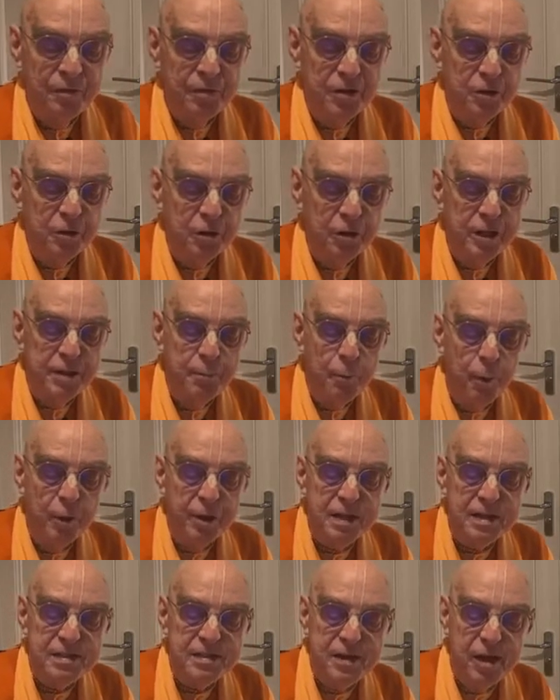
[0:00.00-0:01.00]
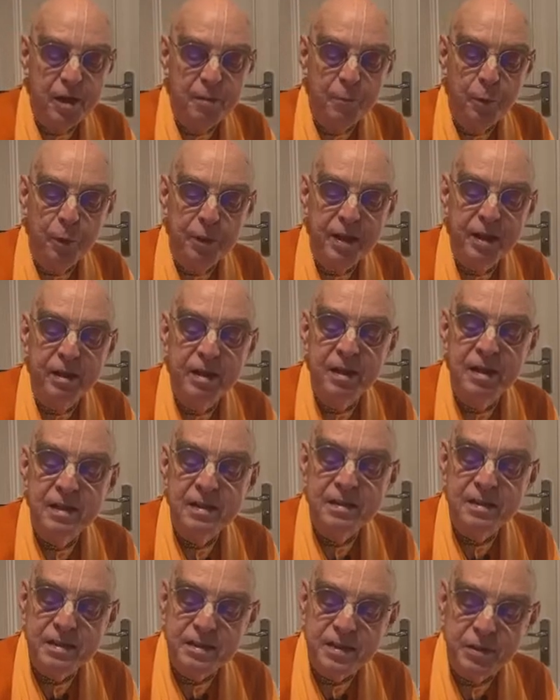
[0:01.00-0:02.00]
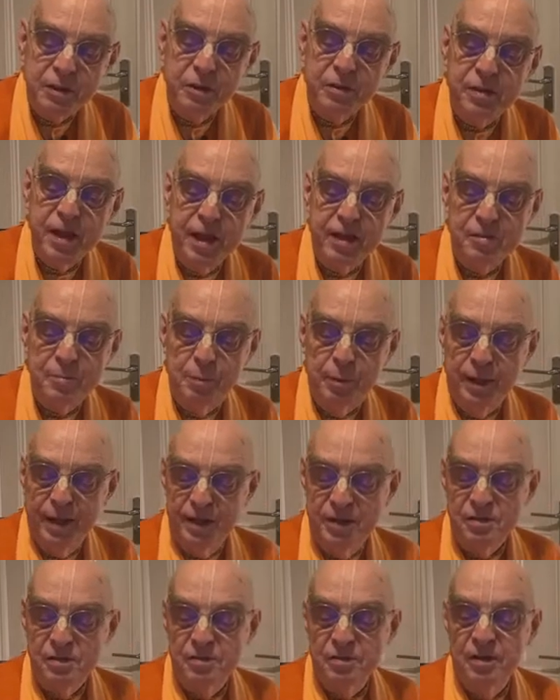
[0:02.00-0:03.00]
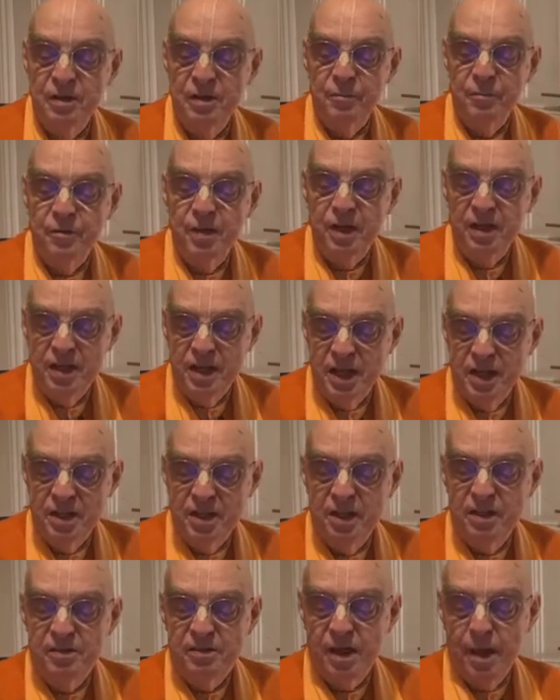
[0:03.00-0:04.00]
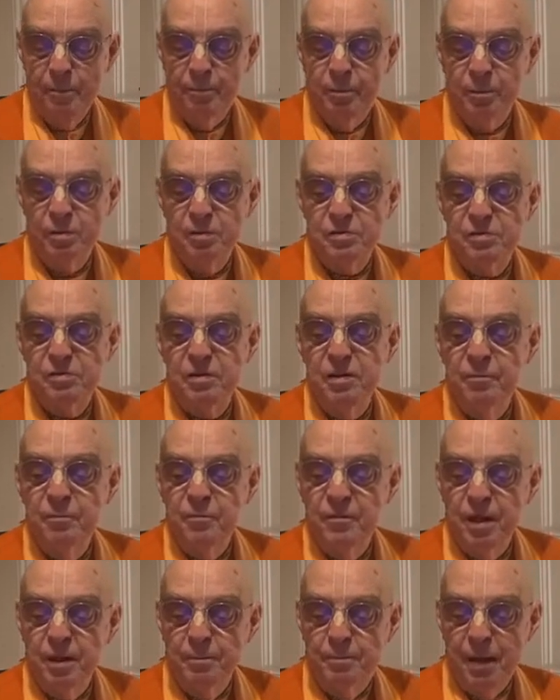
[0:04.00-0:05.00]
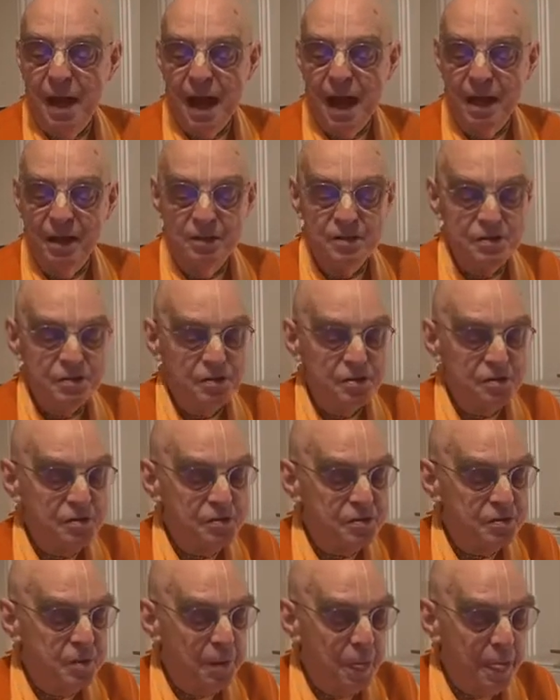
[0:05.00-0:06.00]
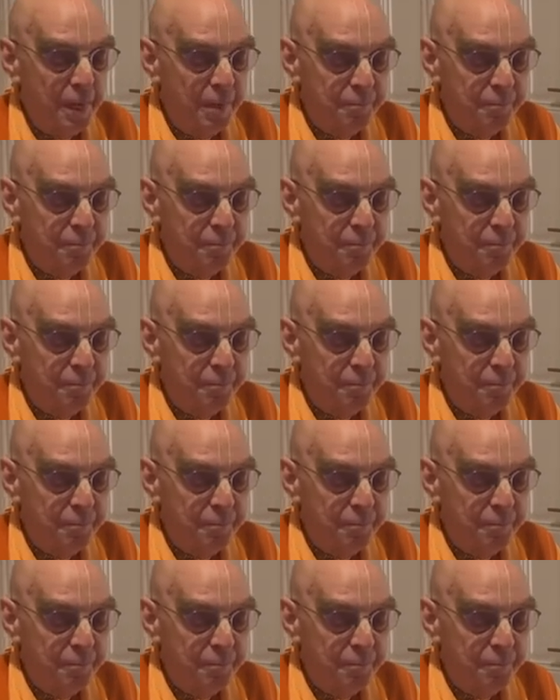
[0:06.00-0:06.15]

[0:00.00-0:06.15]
The early morning ceremony still takes place in Indian temples and palaces.